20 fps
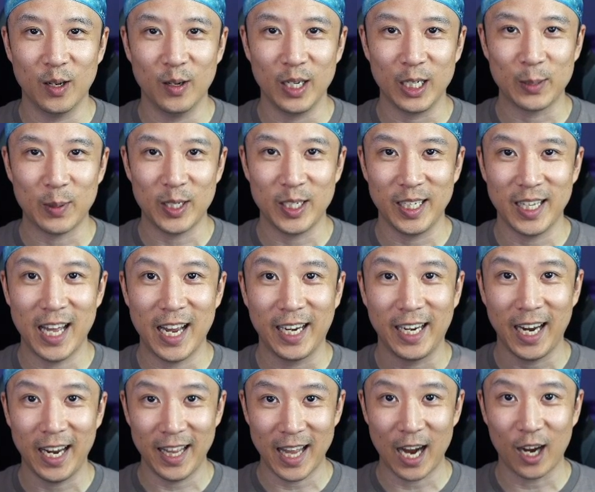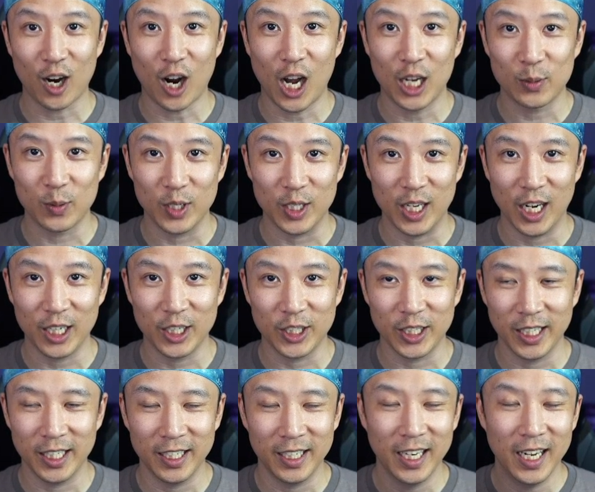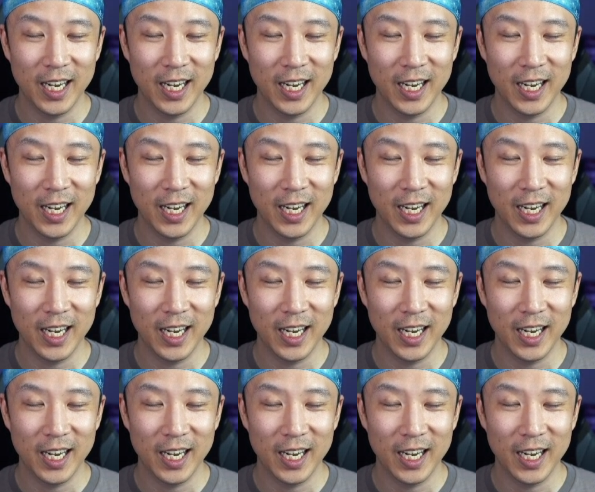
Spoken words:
especially that getting that cost reduction.